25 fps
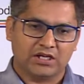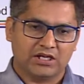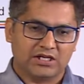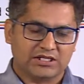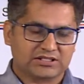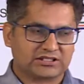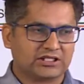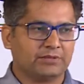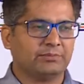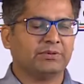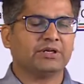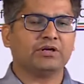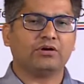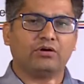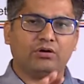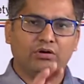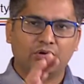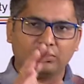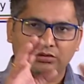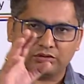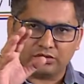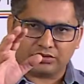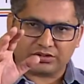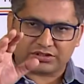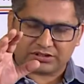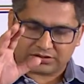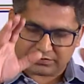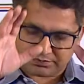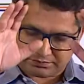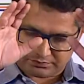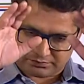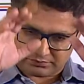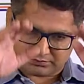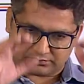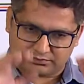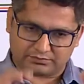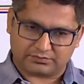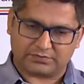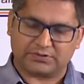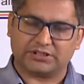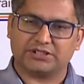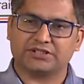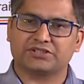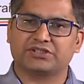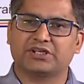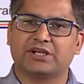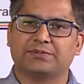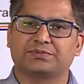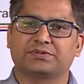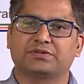Summing all those
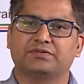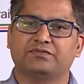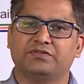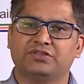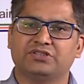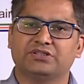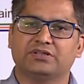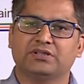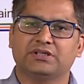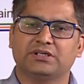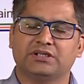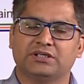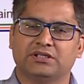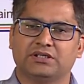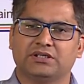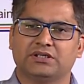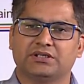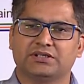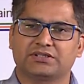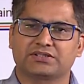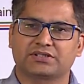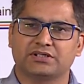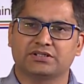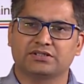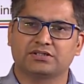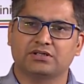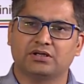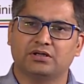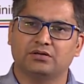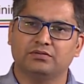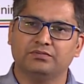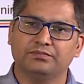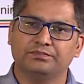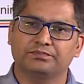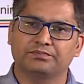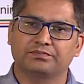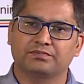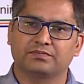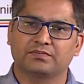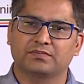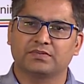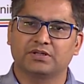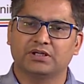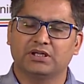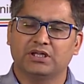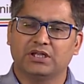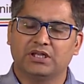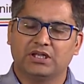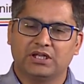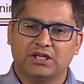steps which I had discussed now,
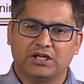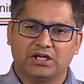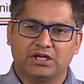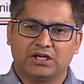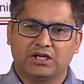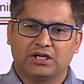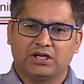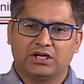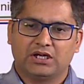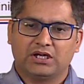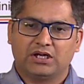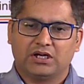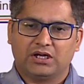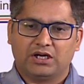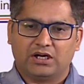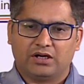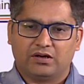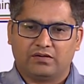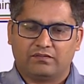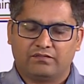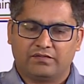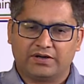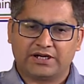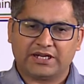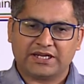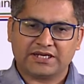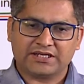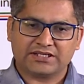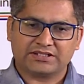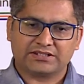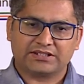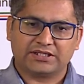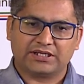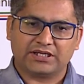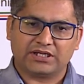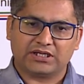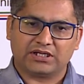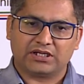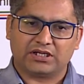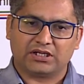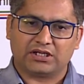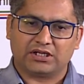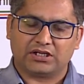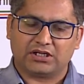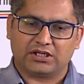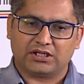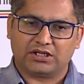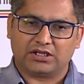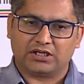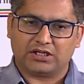what I can say,
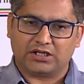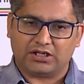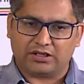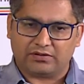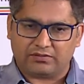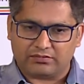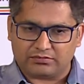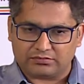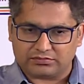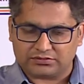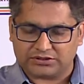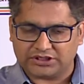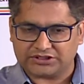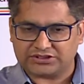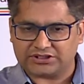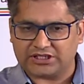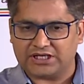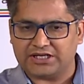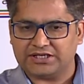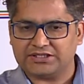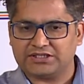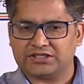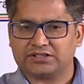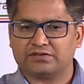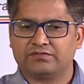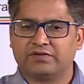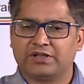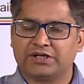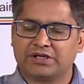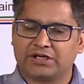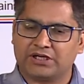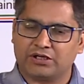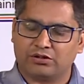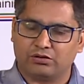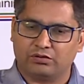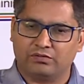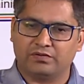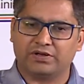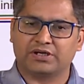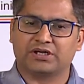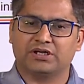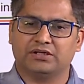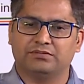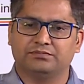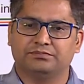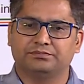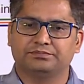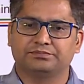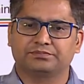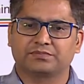the challenges where I can
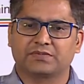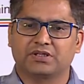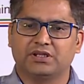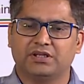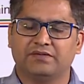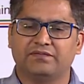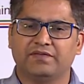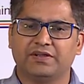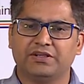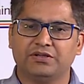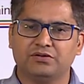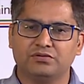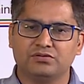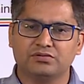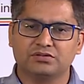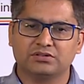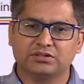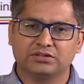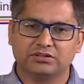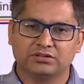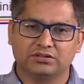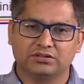overcome if I use